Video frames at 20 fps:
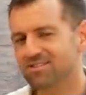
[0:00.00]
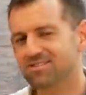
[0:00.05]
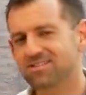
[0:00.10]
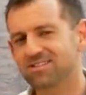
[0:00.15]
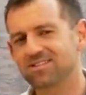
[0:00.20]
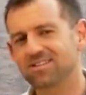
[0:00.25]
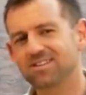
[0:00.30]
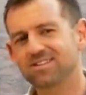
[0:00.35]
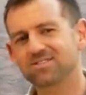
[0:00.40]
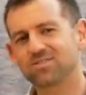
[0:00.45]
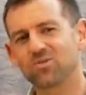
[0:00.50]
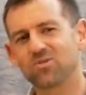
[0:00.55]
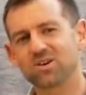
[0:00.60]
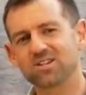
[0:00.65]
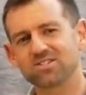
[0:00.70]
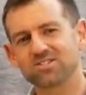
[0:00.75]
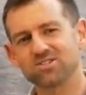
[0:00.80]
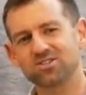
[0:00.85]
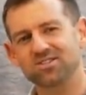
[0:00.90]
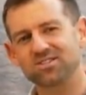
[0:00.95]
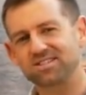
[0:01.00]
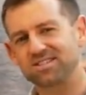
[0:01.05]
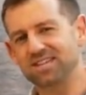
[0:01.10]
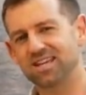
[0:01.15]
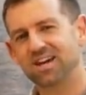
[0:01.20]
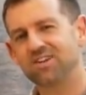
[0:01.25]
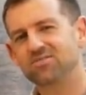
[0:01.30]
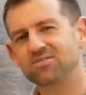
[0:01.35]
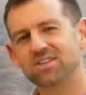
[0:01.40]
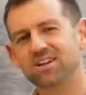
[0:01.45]
to this question
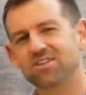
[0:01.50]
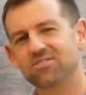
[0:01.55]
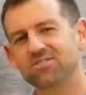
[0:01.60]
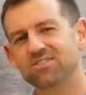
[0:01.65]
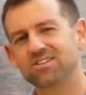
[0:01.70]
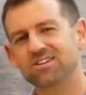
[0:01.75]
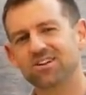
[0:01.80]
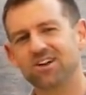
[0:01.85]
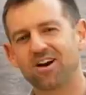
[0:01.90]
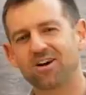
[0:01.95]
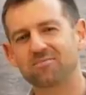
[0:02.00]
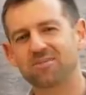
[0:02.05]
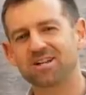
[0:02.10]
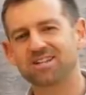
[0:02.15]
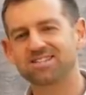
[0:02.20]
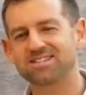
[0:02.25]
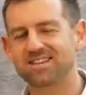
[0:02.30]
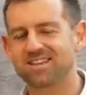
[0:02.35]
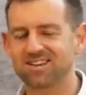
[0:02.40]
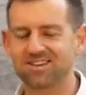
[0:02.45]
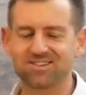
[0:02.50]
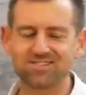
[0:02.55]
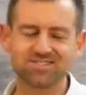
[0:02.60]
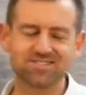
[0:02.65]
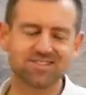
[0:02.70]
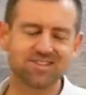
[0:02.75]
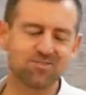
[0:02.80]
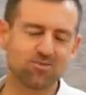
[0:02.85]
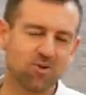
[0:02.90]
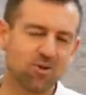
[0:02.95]
down there in the comments, and I'll
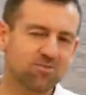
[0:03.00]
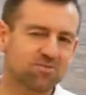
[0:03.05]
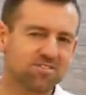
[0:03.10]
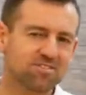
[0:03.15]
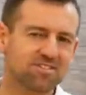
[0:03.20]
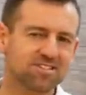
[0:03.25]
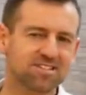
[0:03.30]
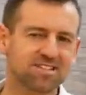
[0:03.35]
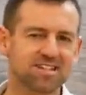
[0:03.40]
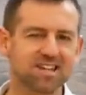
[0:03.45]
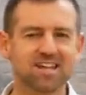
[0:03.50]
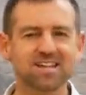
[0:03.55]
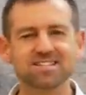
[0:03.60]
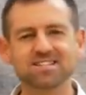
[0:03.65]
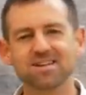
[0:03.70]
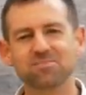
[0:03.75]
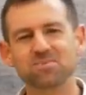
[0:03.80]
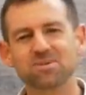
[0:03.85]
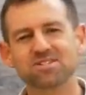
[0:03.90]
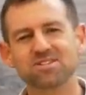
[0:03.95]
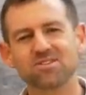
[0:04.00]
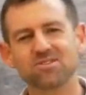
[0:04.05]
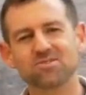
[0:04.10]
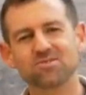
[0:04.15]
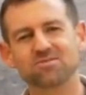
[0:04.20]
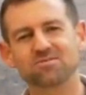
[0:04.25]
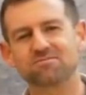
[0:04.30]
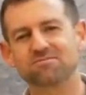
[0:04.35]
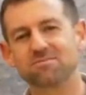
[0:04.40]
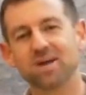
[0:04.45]
see you over in the next
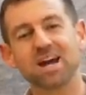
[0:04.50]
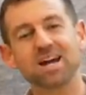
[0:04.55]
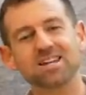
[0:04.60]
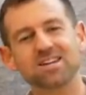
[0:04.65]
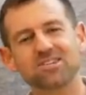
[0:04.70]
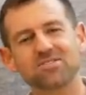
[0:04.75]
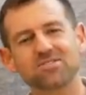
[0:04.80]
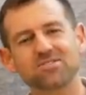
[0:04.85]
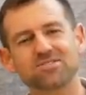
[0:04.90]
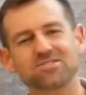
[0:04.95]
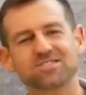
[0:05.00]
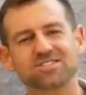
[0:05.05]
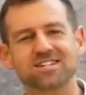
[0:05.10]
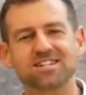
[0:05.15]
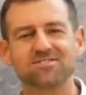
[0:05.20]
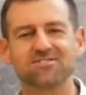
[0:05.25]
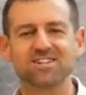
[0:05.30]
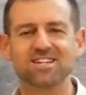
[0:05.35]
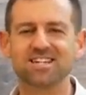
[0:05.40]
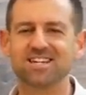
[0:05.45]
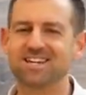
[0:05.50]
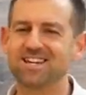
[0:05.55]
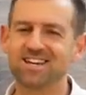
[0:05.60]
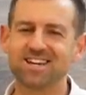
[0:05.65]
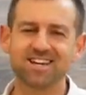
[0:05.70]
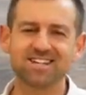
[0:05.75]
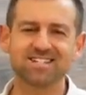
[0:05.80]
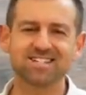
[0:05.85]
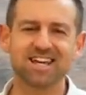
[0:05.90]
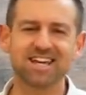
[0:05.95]
episode of Mad English TV.
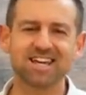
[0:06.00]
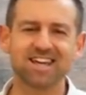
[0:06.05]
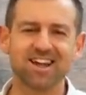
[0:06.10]
Take